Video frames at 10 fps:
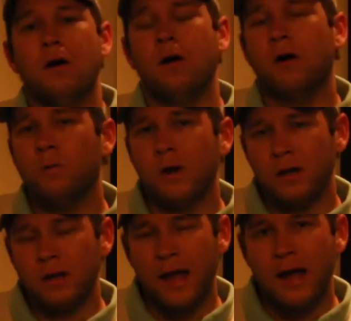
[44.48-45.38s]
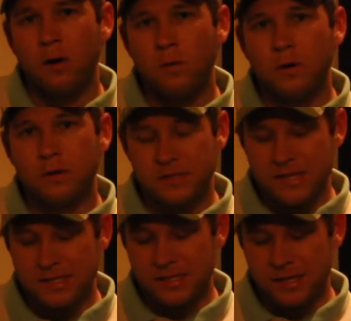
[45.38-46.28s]
are what allow
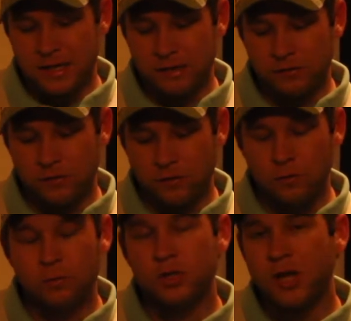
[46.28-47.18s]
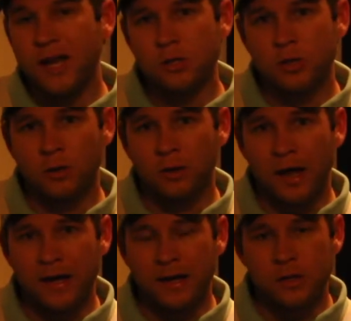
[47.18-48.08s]
Disney to change their
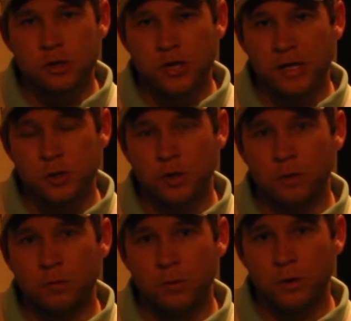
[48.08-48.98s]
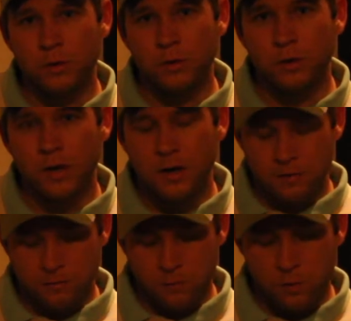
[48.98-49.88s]
lighting, change their mood
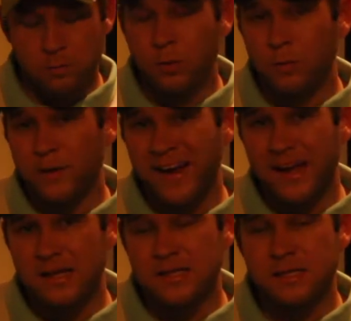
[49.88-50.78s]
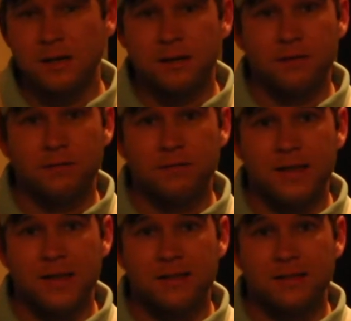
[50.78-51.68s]
for parades,
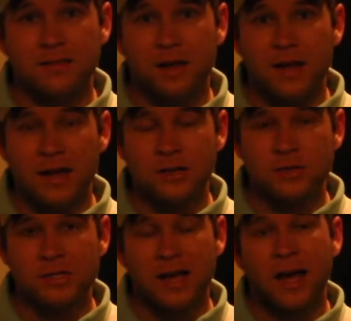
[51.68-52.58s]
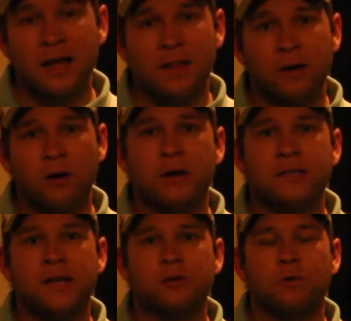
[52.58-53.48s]
events, and just to highlight
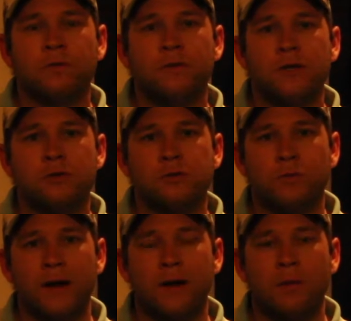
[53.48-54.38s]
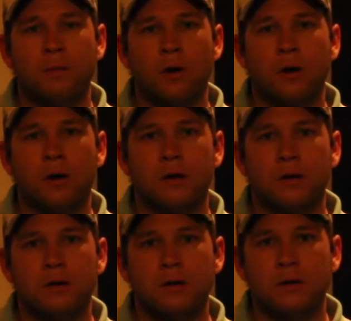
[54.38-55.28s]
architectural features around the park.
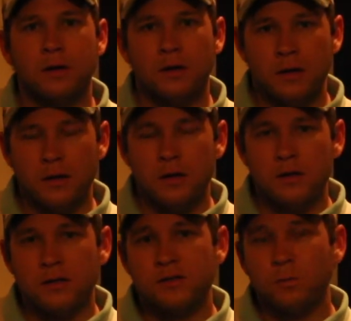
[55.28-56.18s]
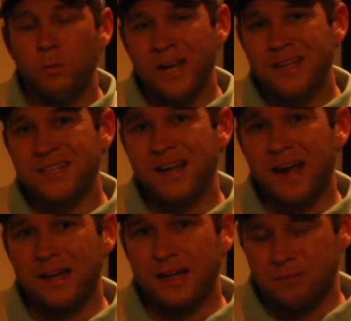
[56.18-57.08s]
So we
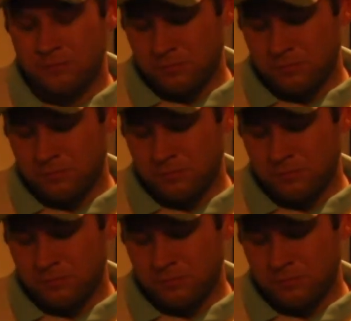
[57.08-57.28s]
decided,